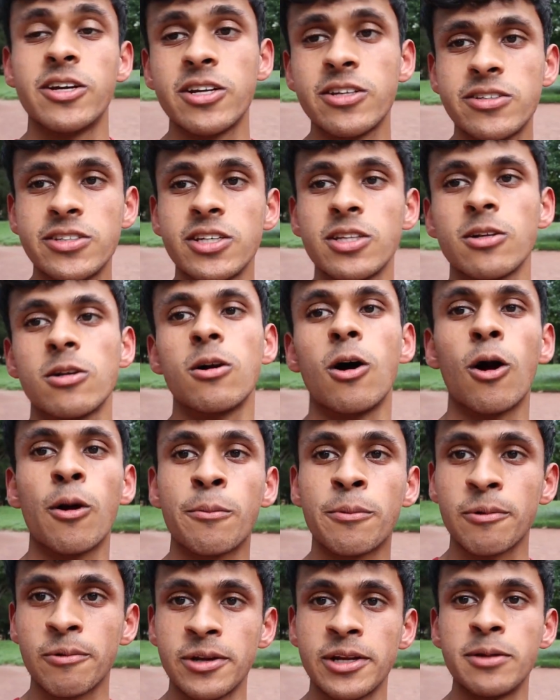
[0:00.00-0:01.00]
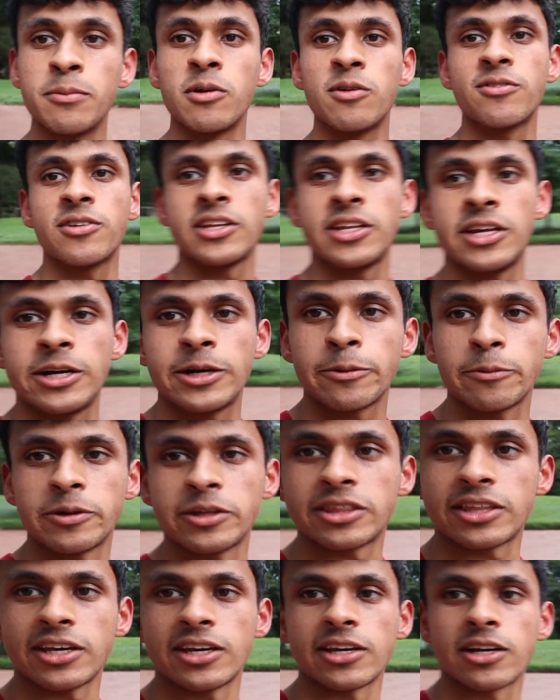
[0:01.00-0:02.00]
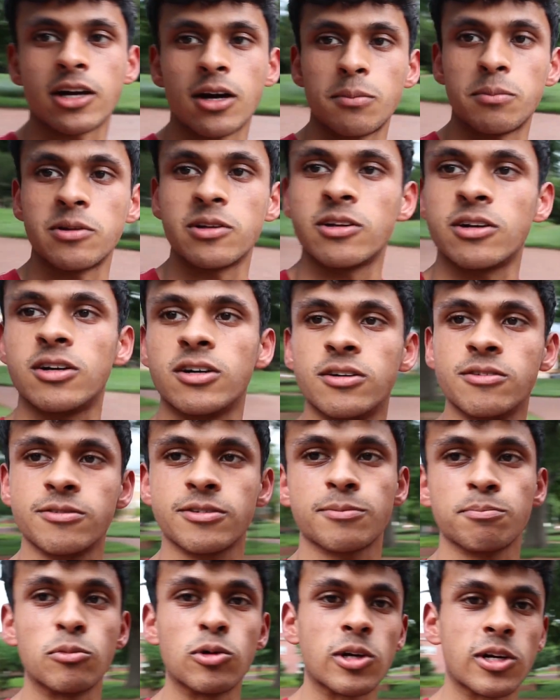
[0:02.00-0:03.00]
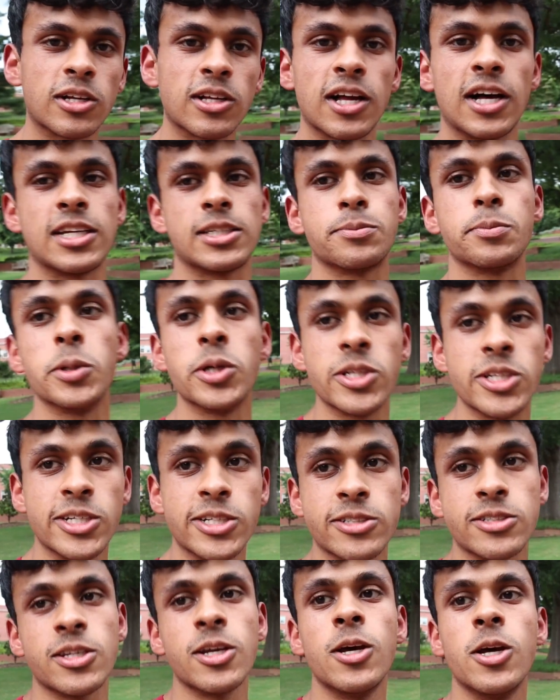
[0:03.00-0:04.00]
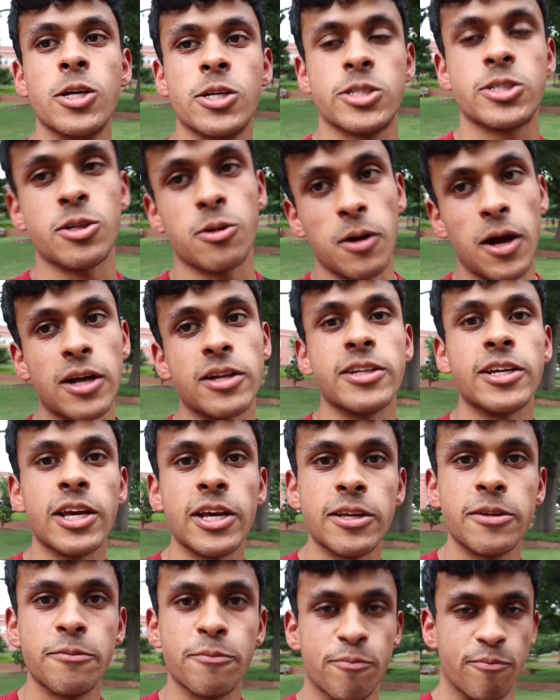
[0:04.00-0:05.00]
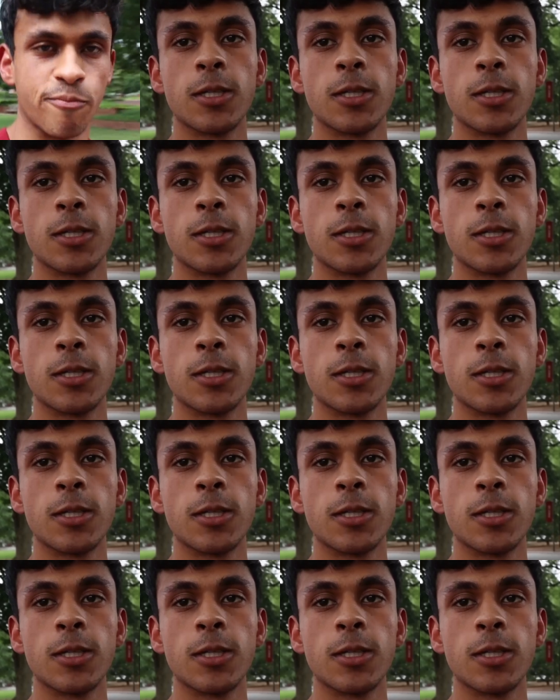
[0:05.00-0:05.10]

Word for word: you're gonna see a little arboretum over there with a couple of more class buildings surrounding it.